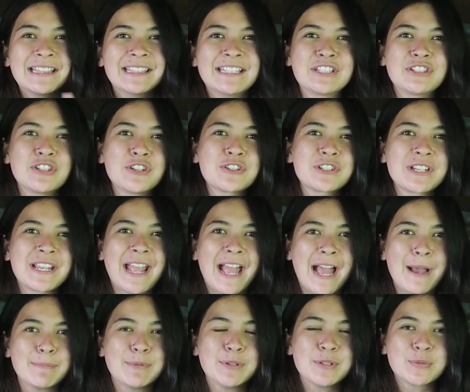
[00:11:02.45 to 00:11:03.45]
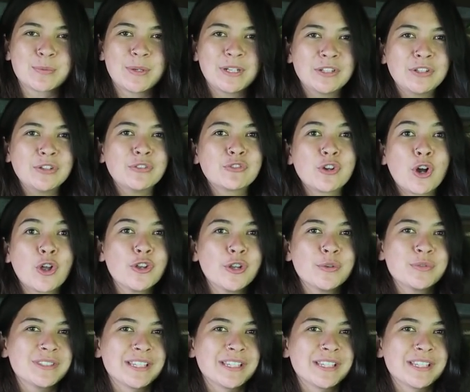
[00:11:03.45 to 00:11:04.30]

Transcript: This usually happens when you've got no